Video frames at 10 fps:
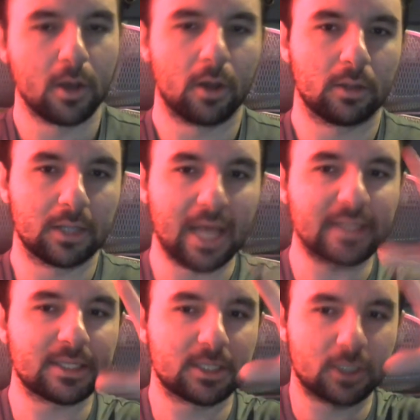
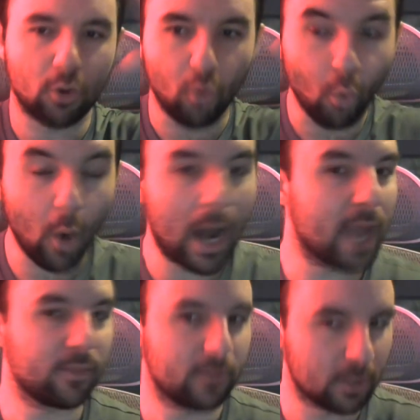let's
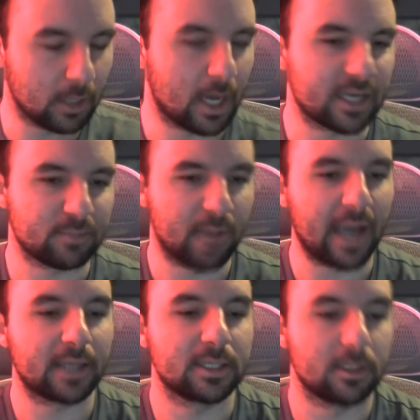wind the clocks
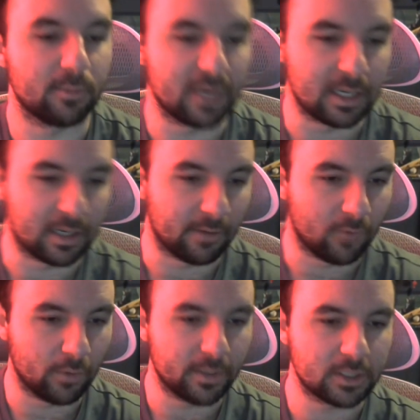back to the beginning of
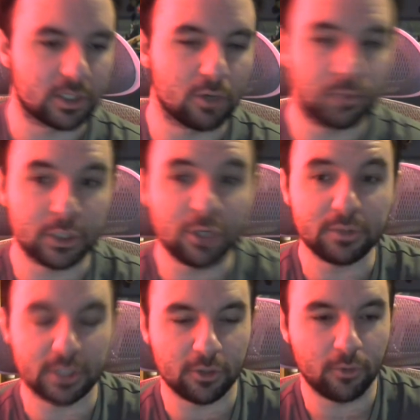all this. So
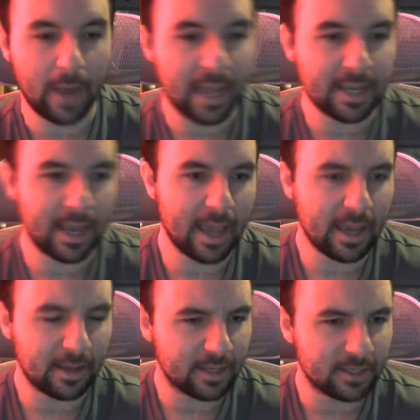Zuzu,
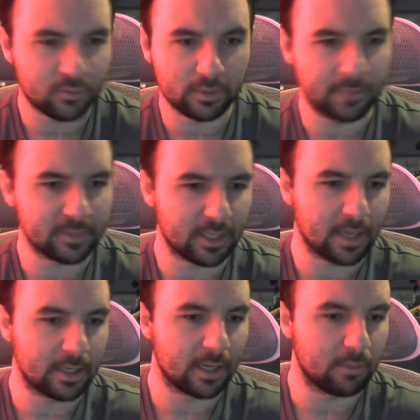aka I think his real name is like
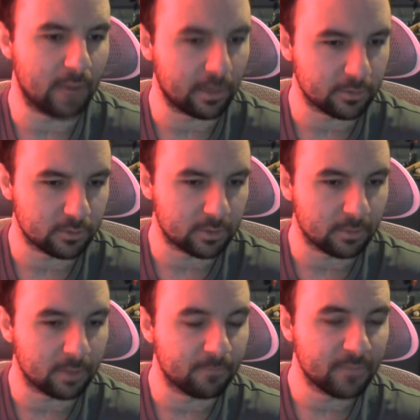Head-to-Head Battles or
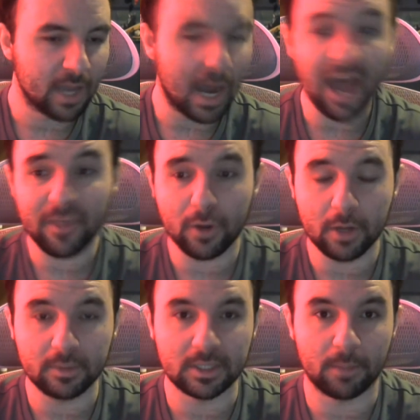something, I thought
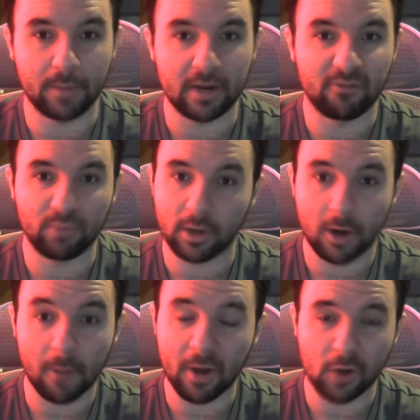he was a competitive player.
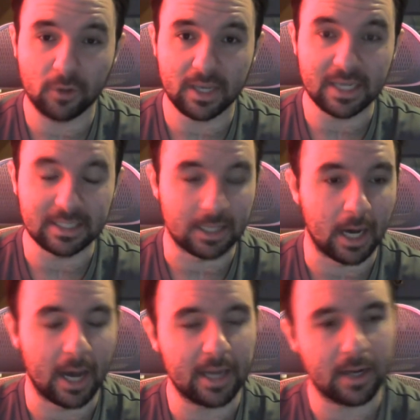Apparently he's
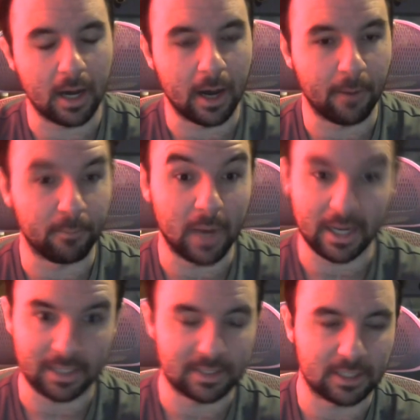not. I
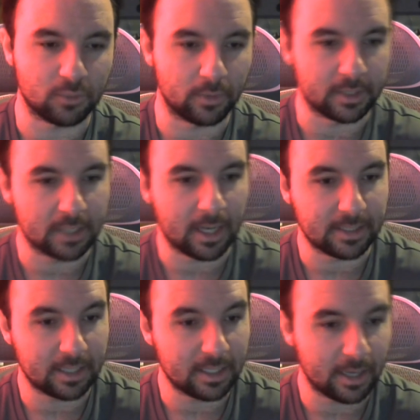guess that's where this hot
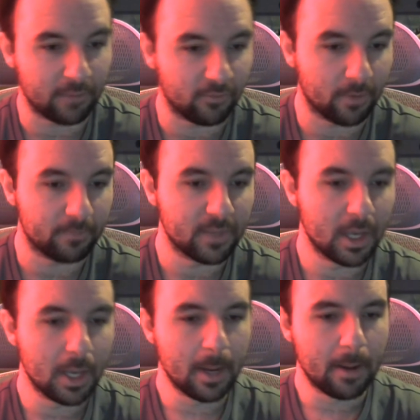take came from.
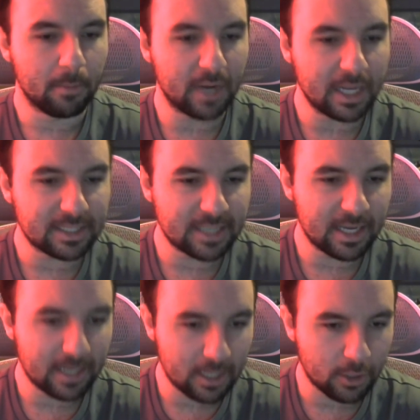But he
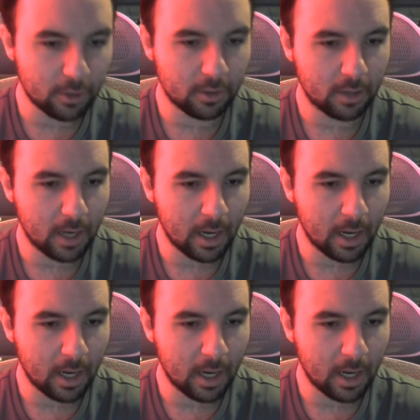said here,